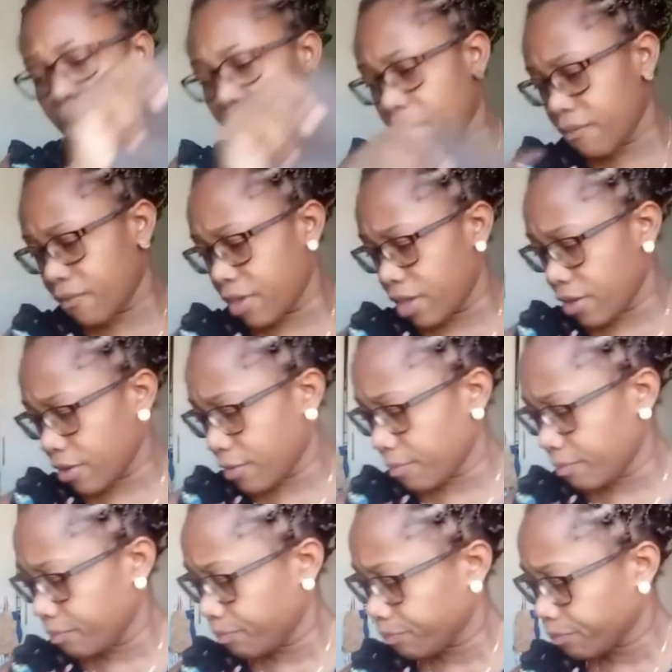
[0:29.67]
I have here.
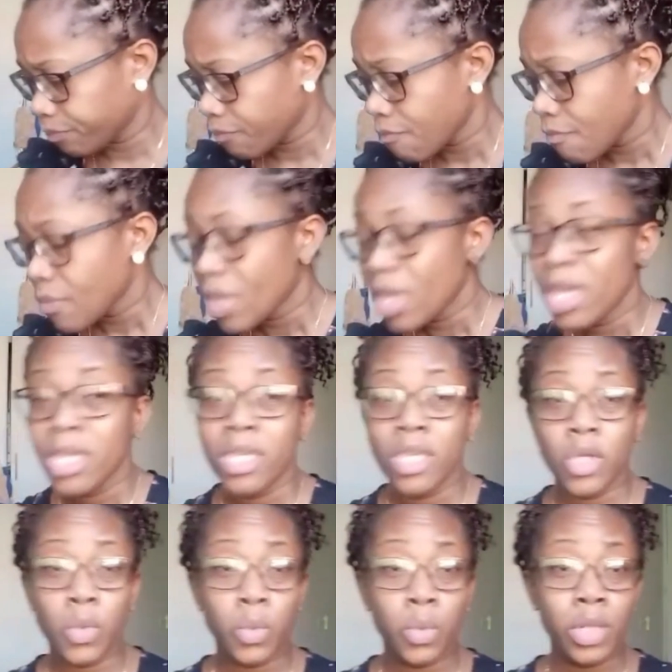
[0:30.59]

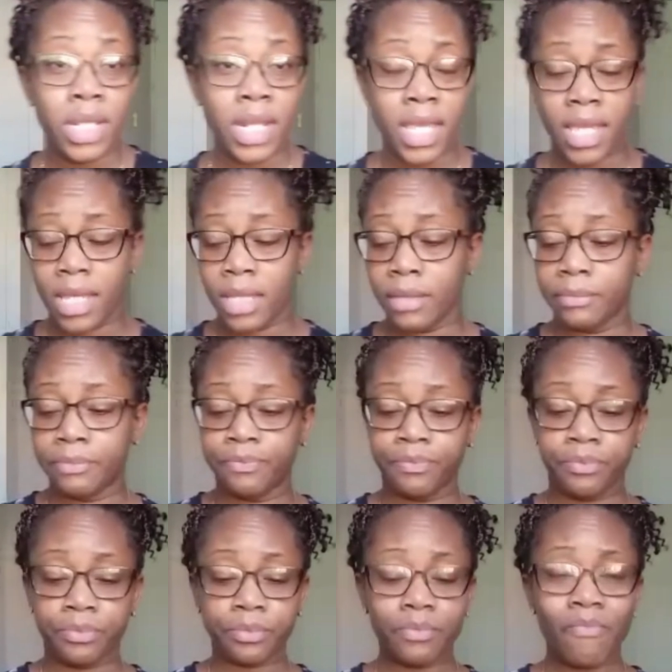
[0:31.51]
You will need
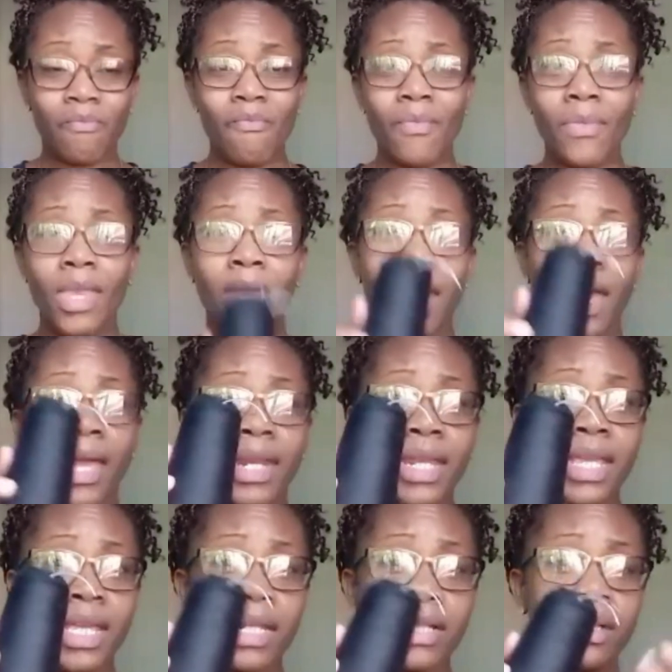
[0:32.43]
a
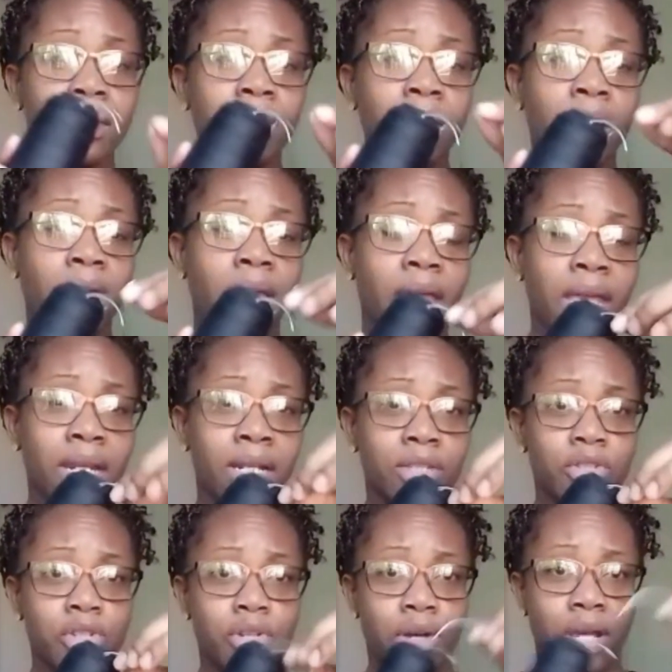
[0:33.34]
needle
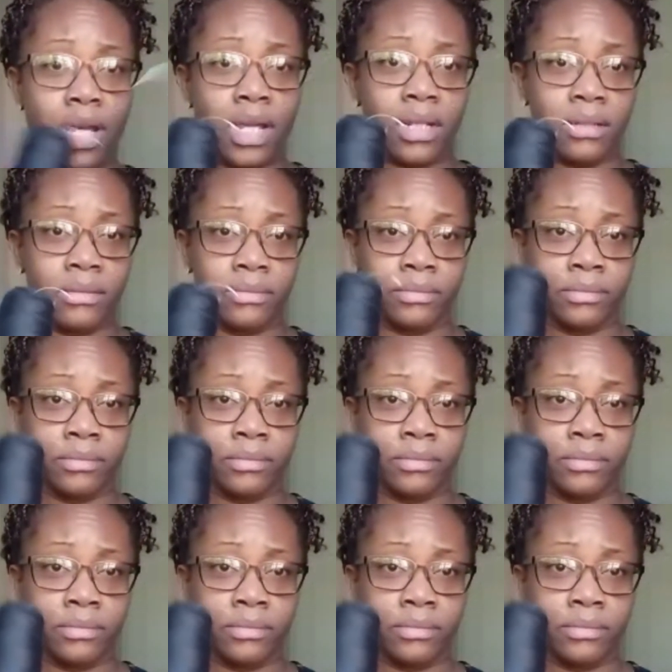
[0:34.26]
and thread.